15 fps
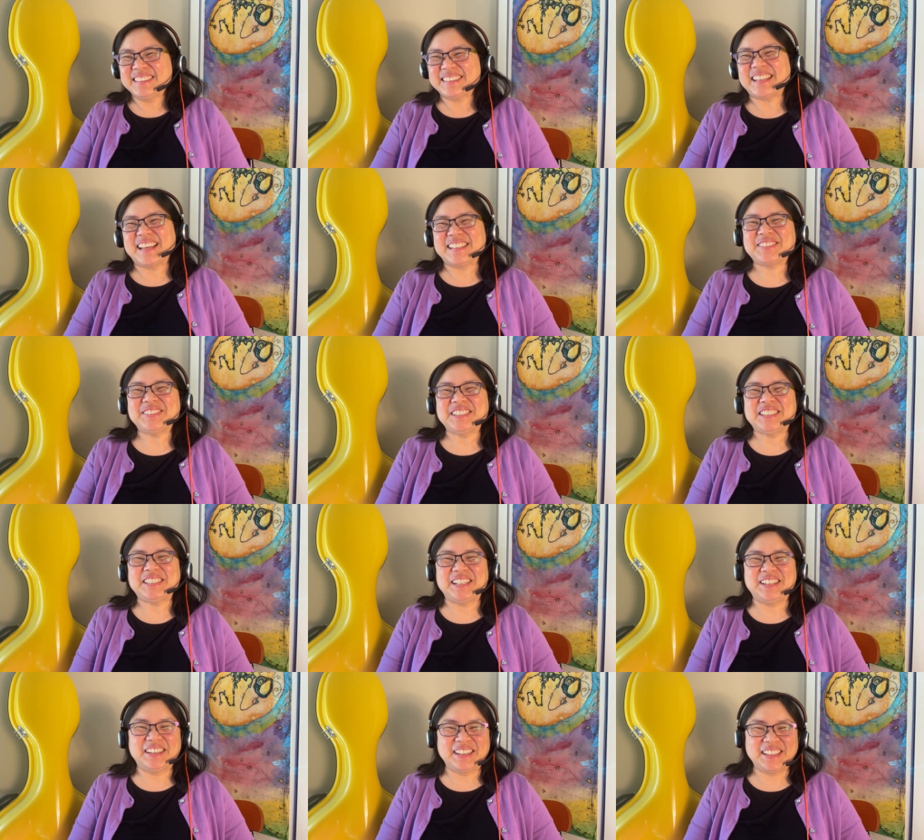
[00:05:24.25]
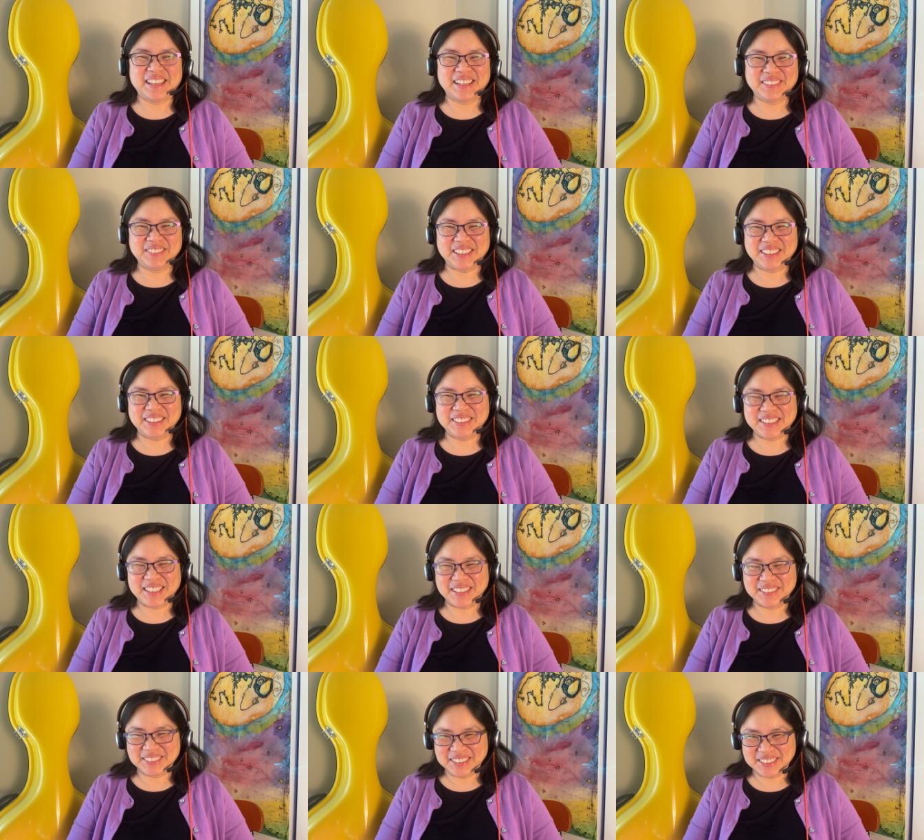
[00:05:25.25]
Thanks for sharing that about you,
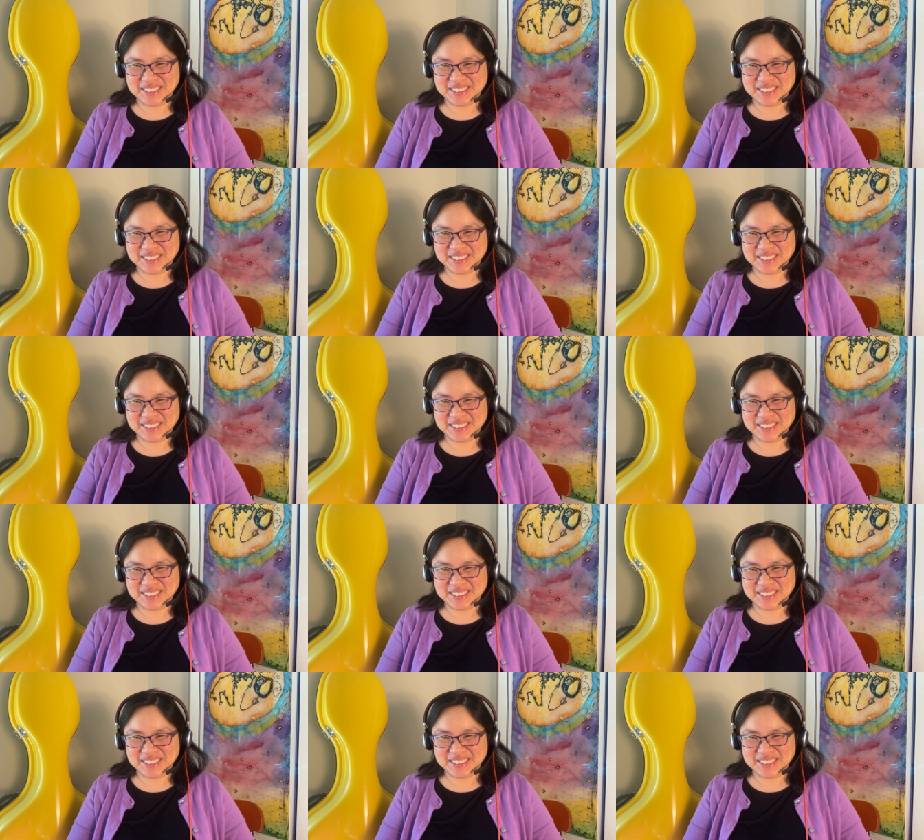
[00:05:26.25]
Dave.